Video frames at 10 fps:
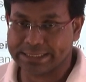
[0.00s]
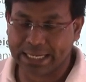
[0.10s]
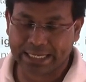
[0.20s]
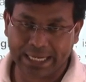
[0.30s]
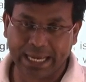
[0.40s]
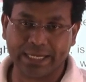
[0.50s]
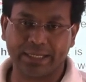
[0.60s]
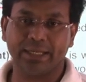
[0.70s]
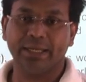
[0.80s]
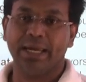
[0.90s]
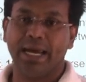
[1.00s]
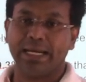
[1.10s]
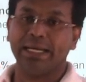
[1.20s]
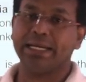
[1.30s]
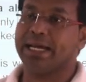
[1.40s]
are ranked,
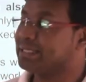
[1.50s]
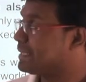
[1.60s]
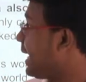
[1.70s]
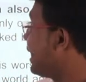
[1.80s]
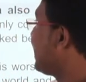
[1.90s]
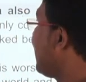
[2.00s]
and India is ranked